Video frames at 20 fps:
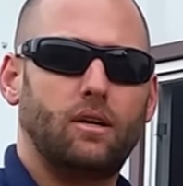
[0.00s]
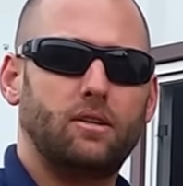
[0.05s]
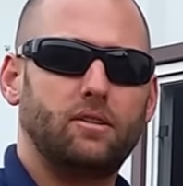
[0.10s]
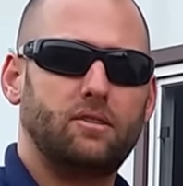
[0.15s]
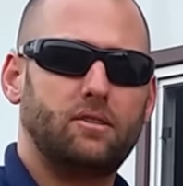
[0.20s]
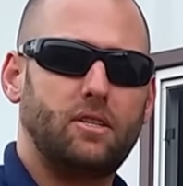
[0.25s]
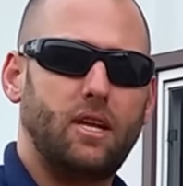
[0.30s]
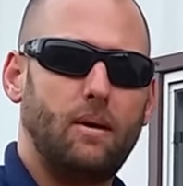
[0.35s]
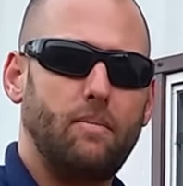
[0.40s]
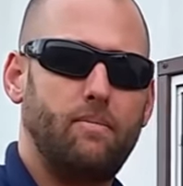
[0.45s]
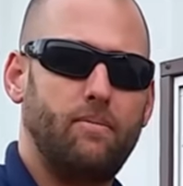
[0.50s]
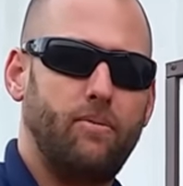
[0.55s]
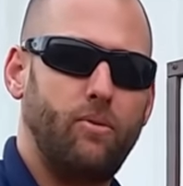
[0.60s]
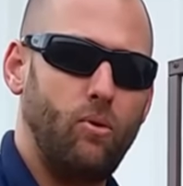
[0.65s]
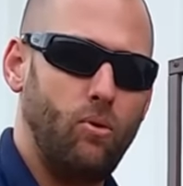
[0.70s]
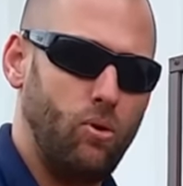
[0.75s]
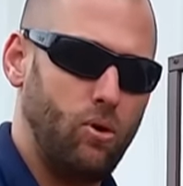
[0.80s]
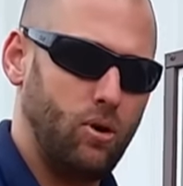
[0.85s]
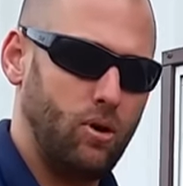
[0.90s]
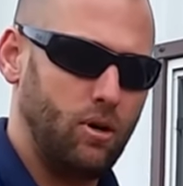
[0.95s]
Step
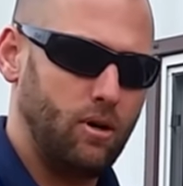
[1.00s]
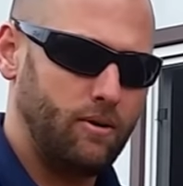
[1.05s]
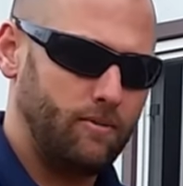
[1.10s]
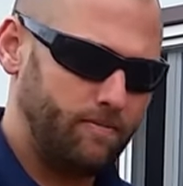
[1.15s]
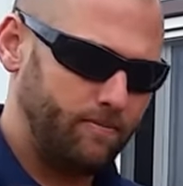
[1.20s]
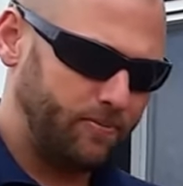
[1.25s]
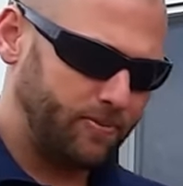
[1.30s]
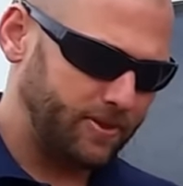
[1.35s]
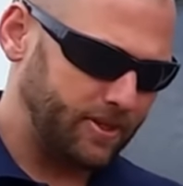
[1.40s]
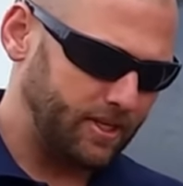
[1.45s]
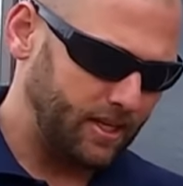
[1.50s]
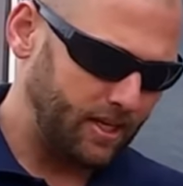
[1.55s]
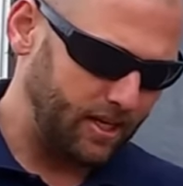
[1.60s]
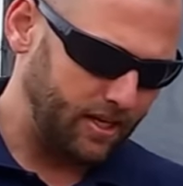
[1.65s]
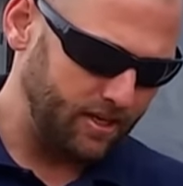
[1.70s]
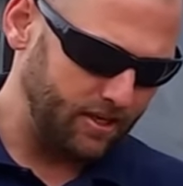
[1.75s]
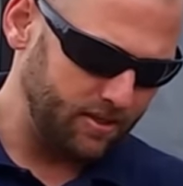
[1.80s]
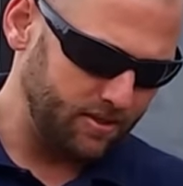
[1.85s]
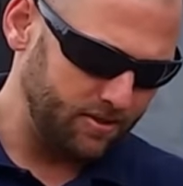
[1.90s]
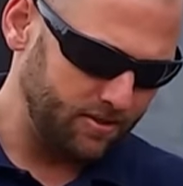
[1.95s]
four
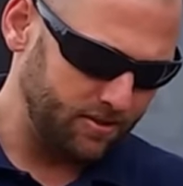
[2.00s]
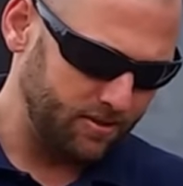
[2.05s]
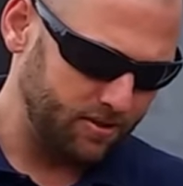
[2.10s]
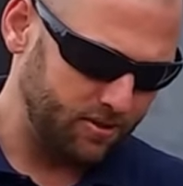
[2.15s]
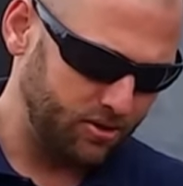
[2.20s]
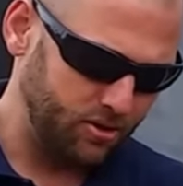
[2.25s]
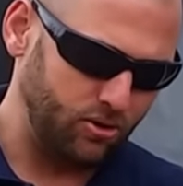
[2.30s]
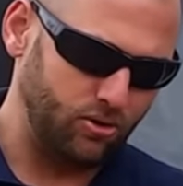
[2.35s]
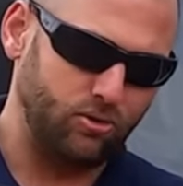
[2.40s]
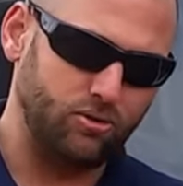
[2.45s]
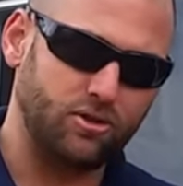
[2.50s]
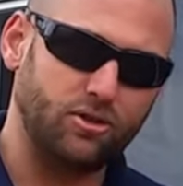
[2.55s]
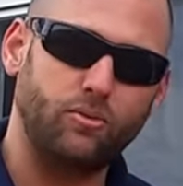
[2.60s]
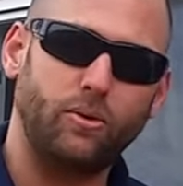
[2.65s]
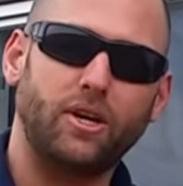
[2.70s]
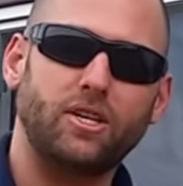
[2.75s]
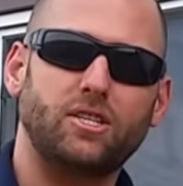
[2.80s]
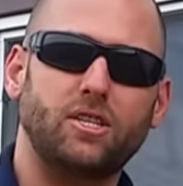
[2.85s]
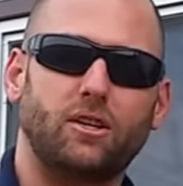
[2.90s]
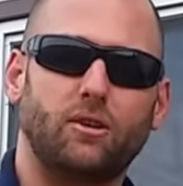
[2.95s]
is to
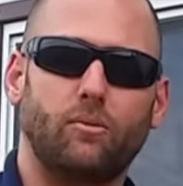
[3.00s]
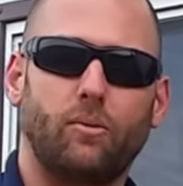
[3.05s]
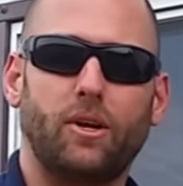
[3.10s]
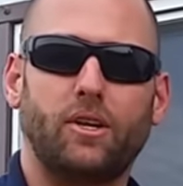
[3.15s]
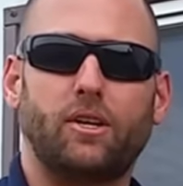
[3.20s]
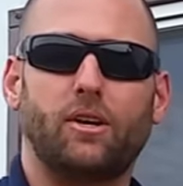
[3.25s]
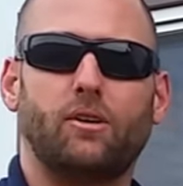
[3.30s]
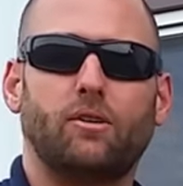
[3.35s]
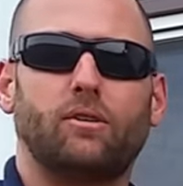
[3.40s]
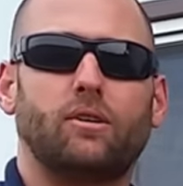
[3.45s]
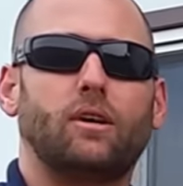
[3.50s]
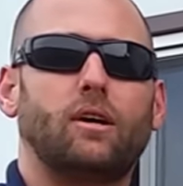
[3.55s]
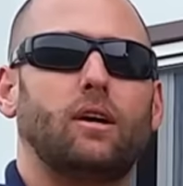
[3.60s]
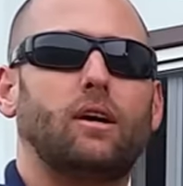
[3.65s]
squeegee the window.